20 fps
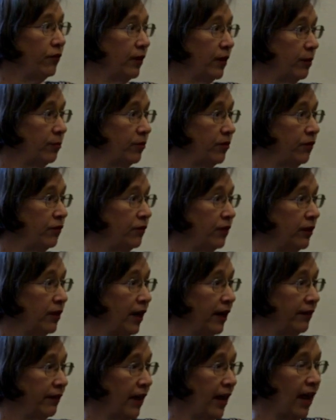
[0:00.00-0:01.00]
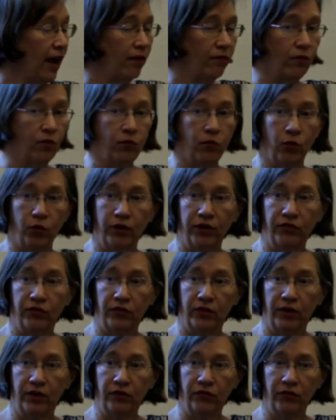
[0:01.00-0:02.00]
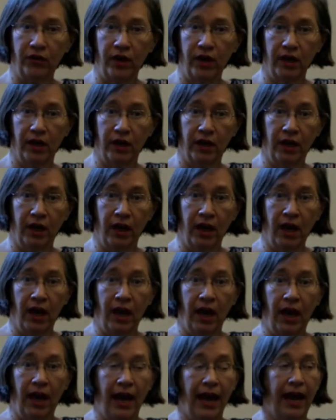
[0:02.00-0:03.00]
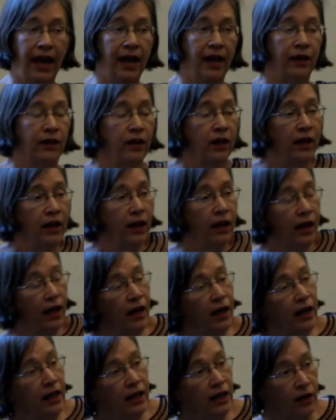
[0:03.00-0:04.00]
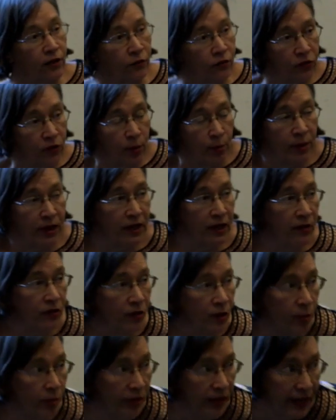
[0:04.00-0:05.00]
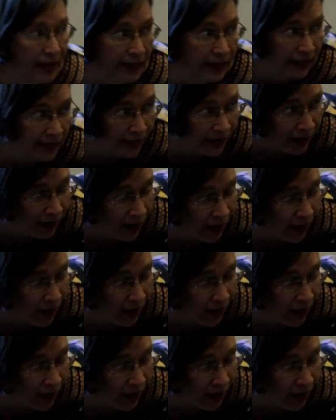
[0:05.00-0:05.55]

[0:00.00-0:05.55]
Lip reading: them to feel like they have a voice and a say. And if somebody is complaining,